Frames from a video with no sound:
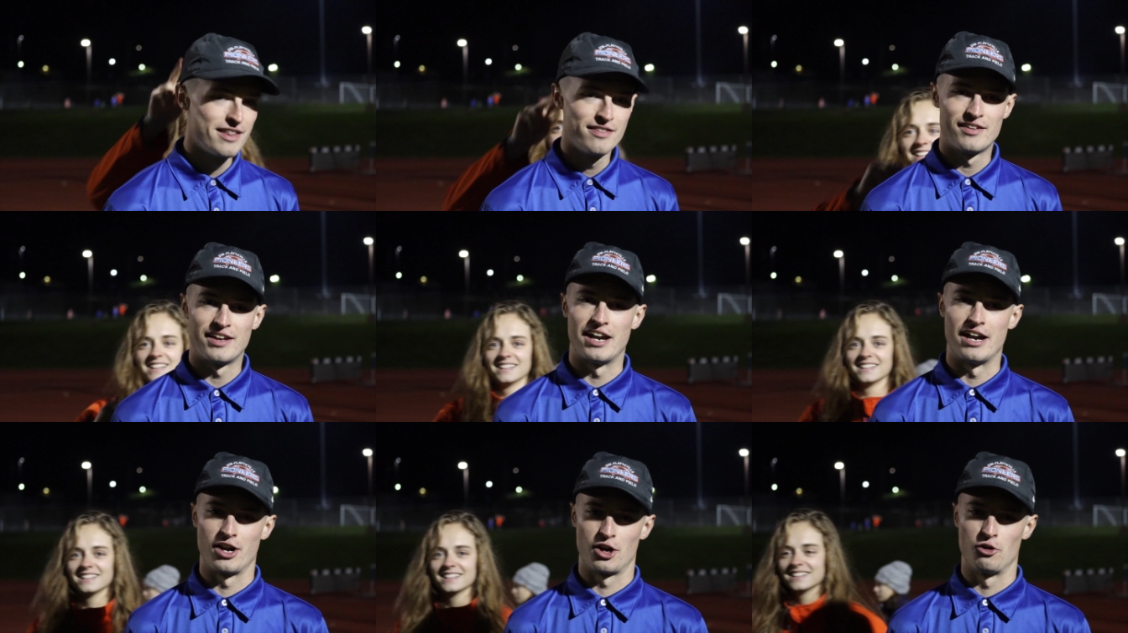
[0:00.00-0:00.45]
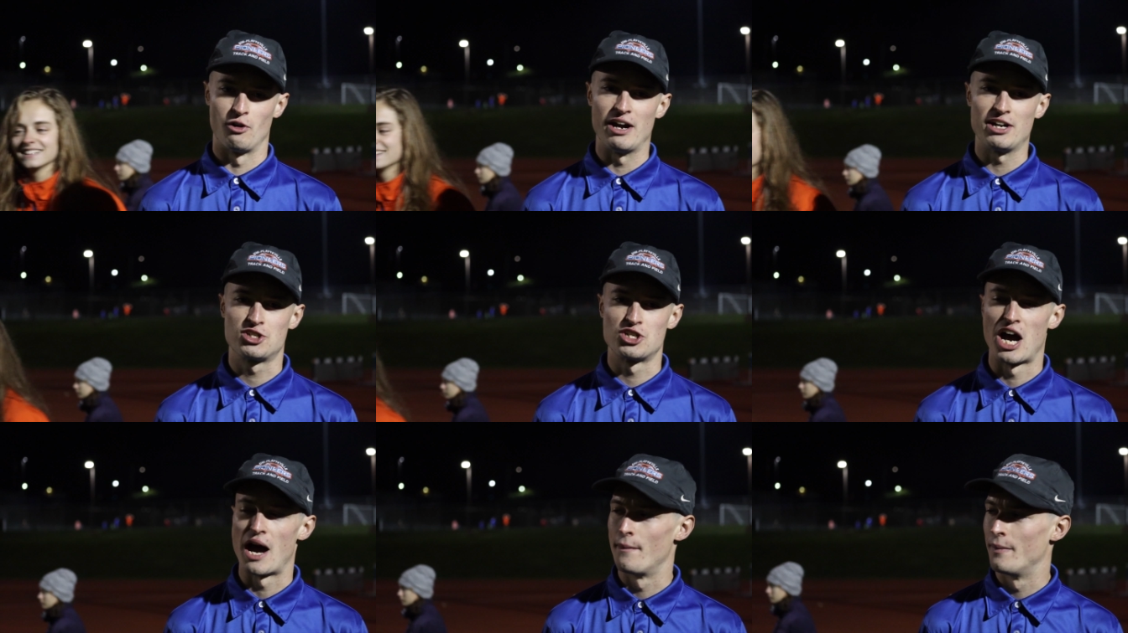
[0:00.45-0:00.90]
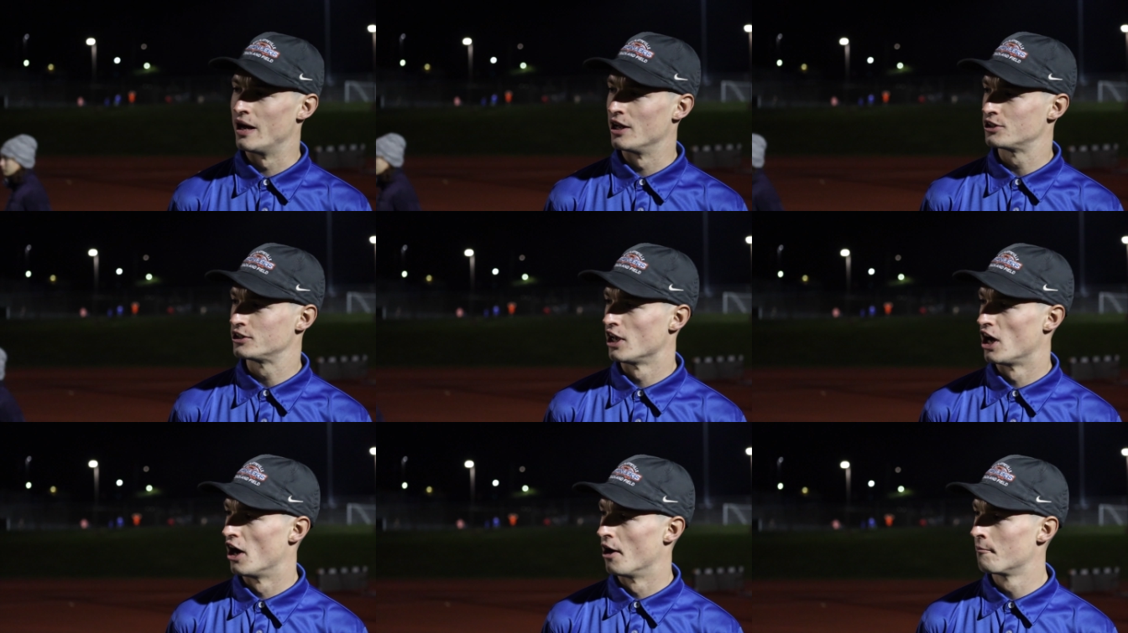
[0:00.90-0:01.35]
They did a great job
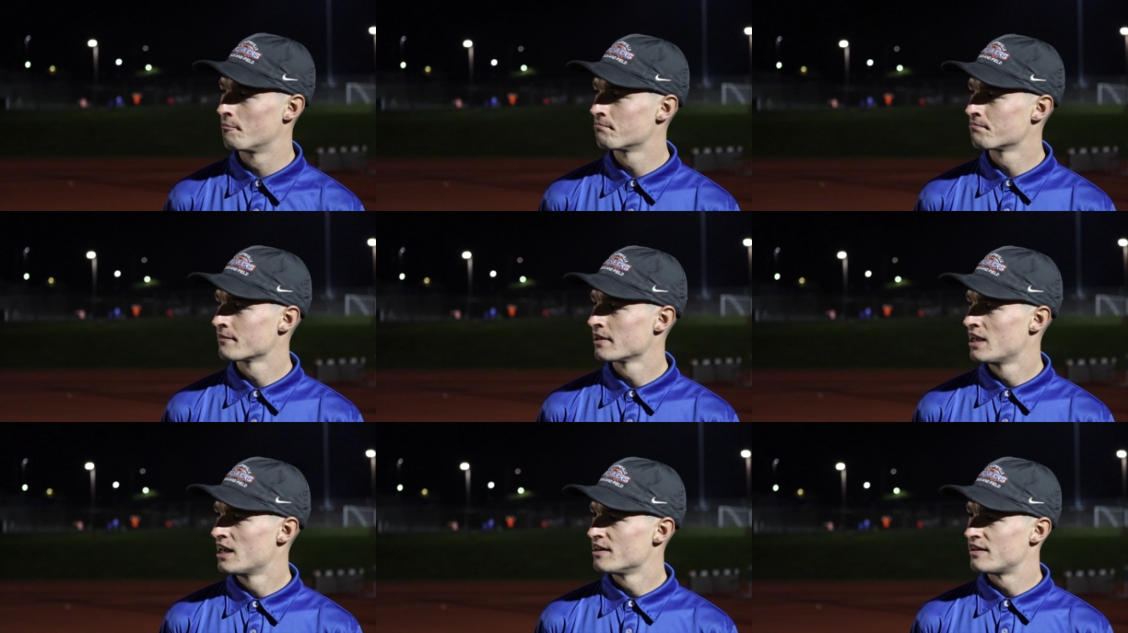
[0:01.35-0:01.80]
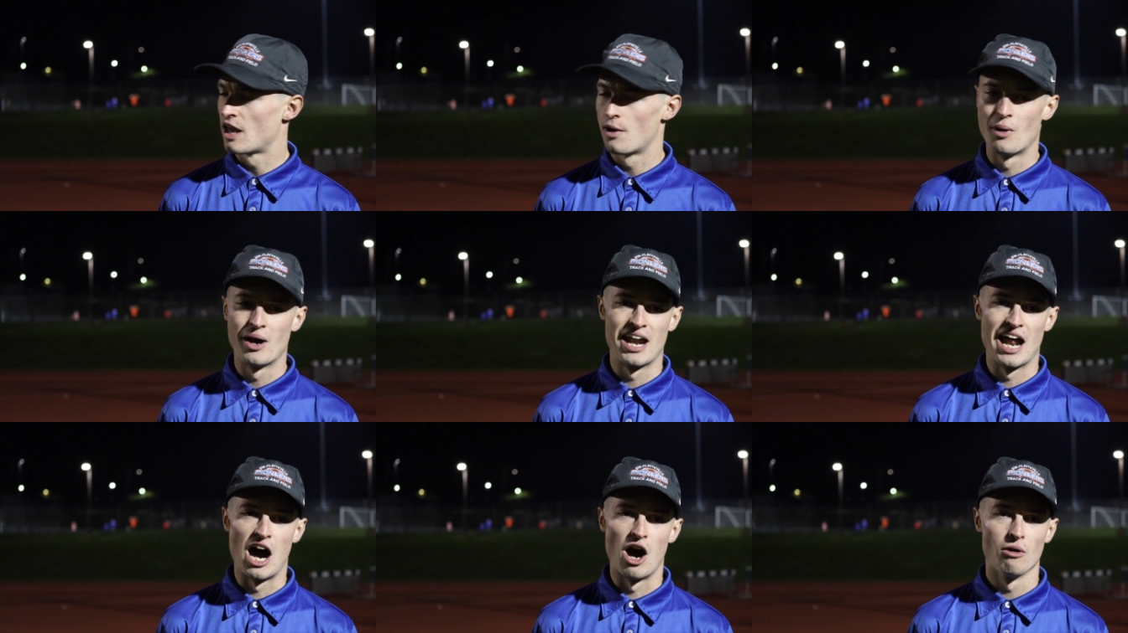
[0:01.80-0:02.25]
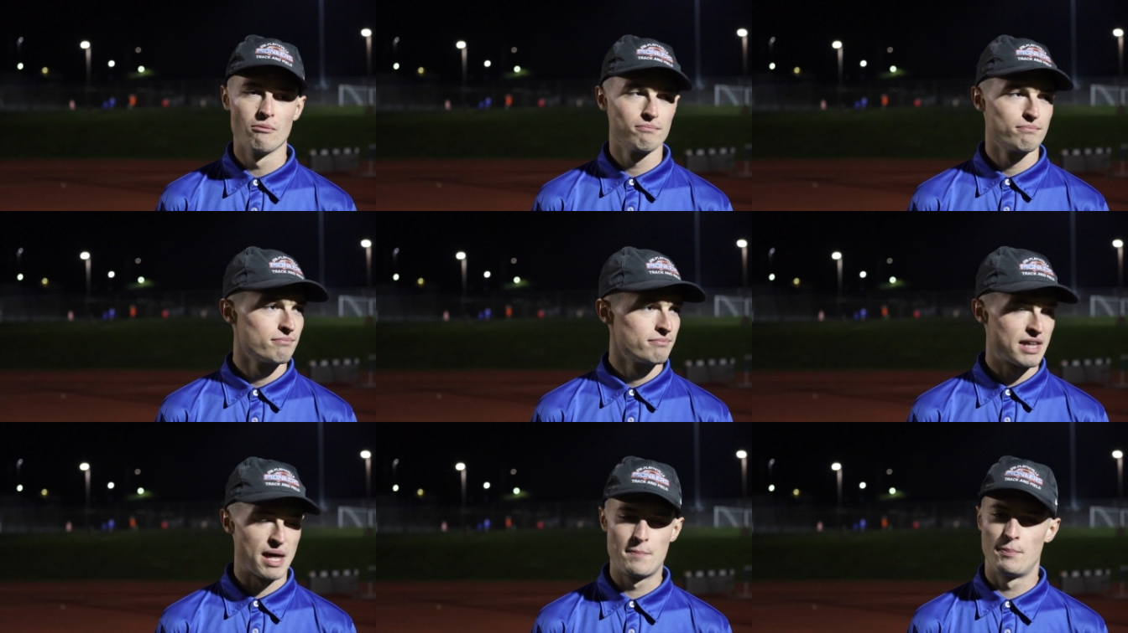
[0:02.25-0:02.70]
out there. They went out,
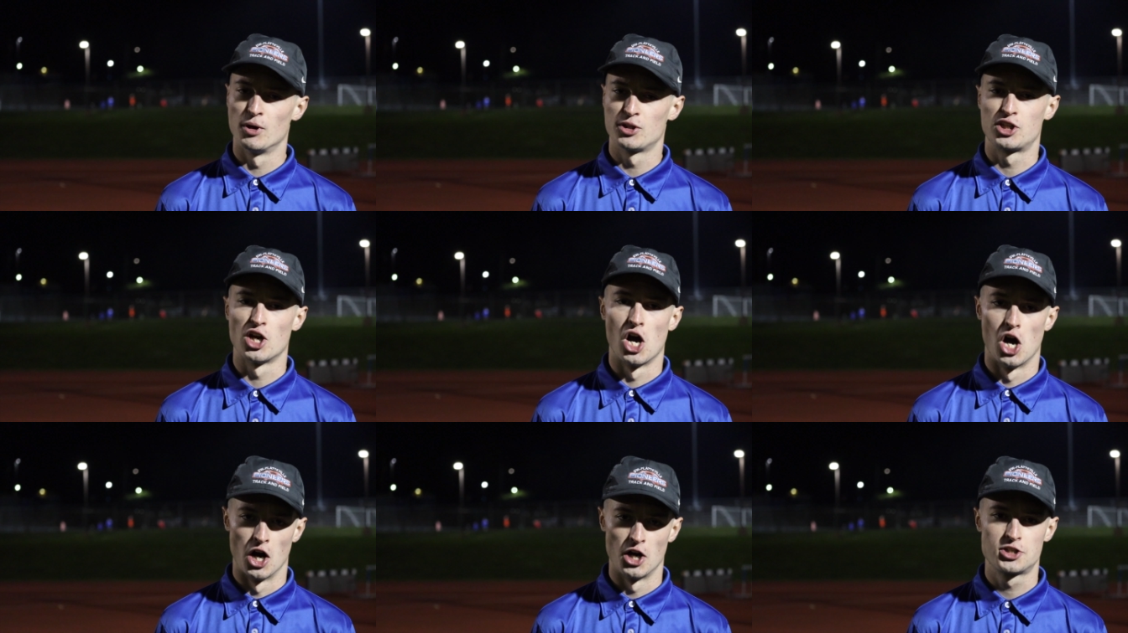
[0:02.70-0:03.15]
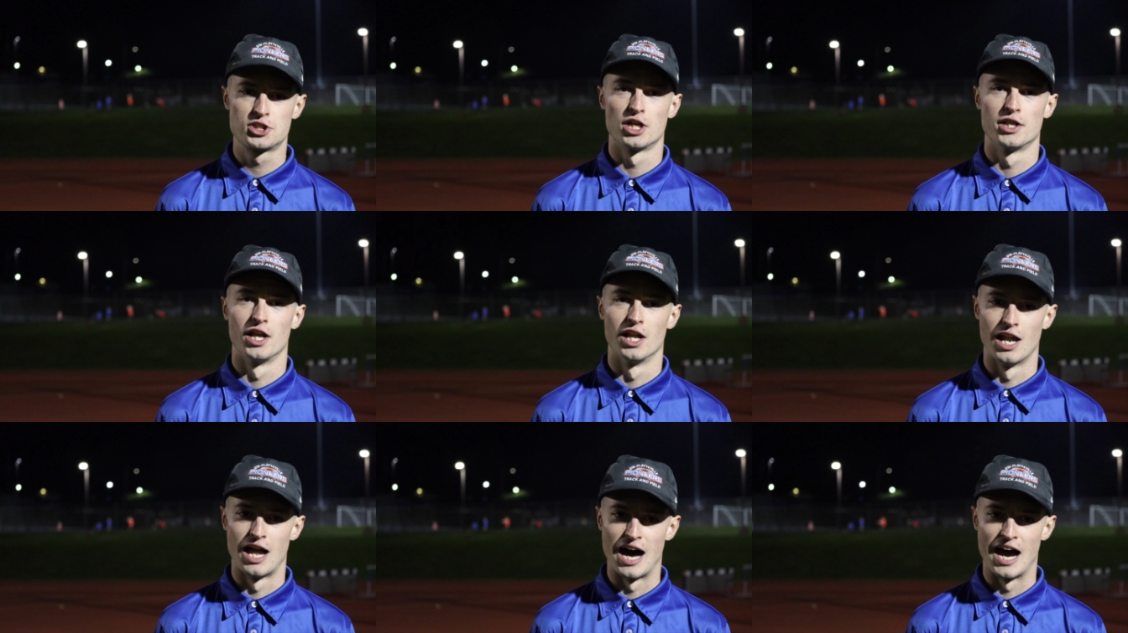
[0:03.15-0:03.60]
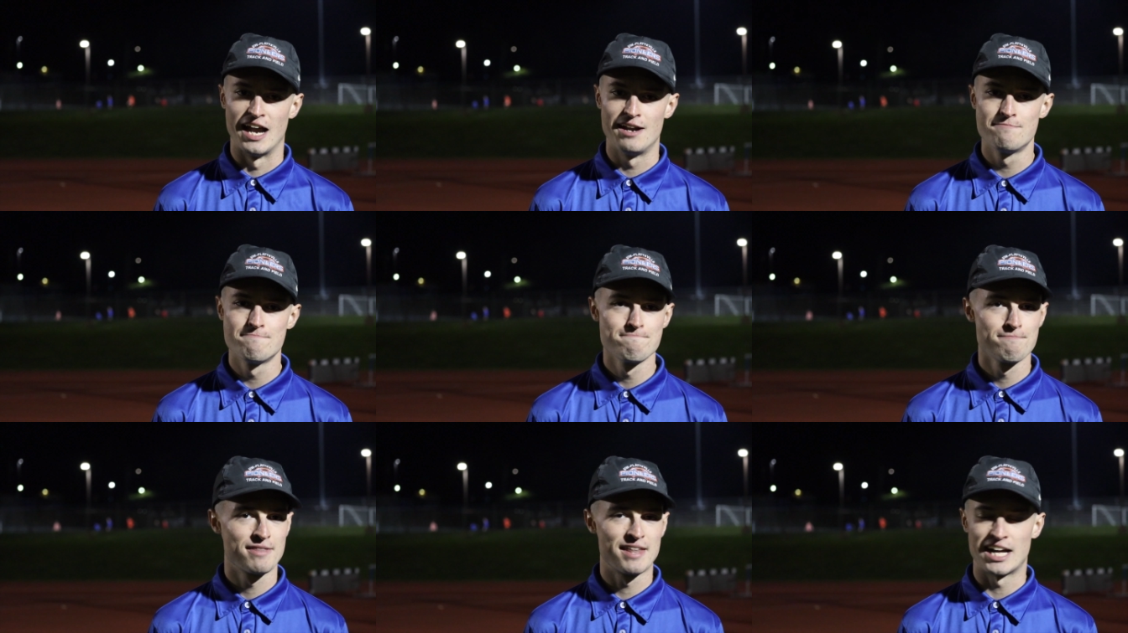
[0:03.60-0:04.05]
they put their hearts on the line.
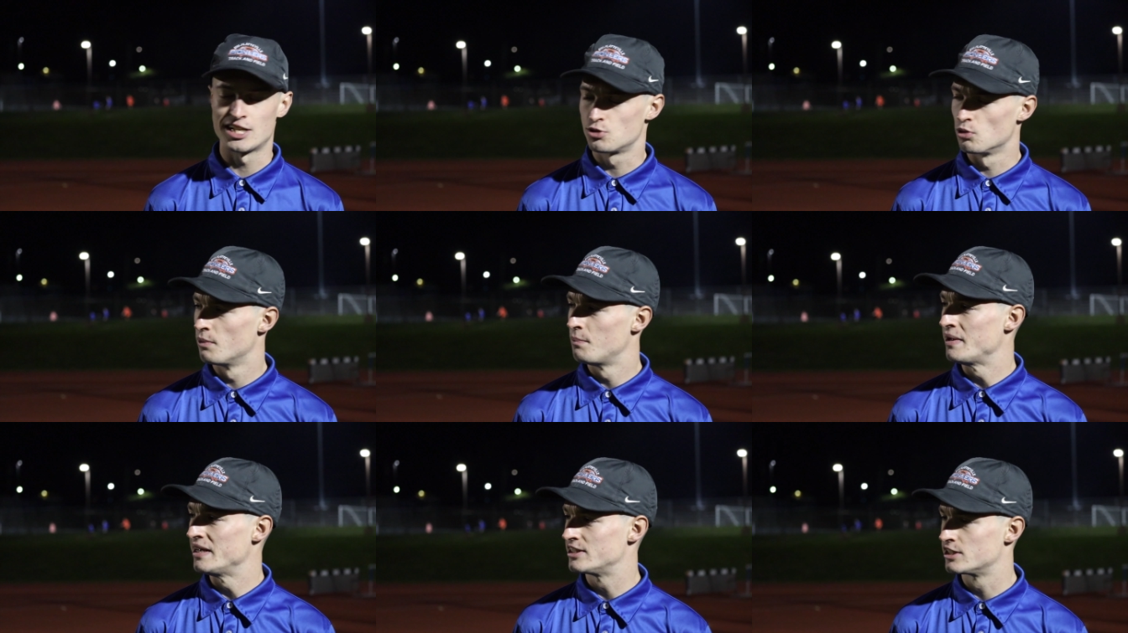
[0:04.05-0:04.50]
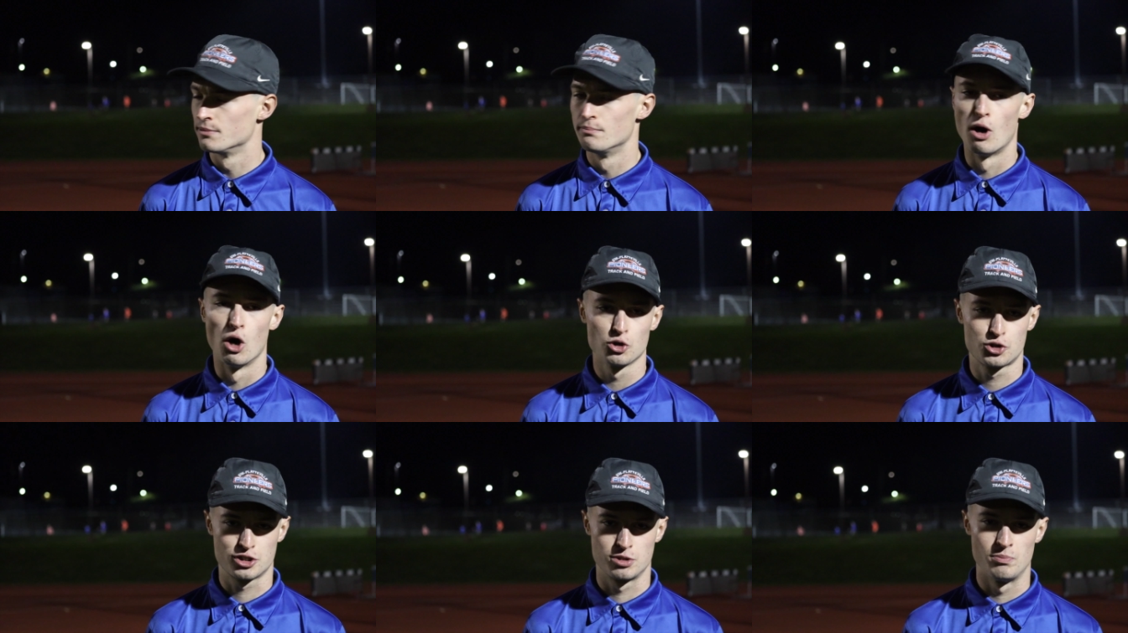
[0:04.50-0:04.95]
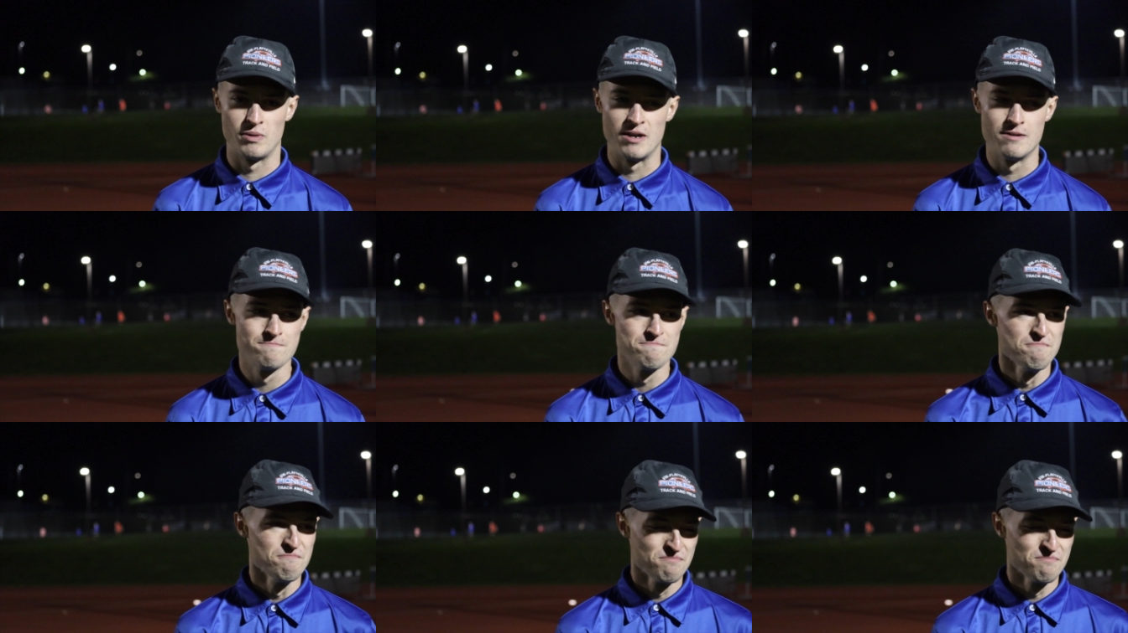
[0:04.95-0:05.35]
That's what means the most to me.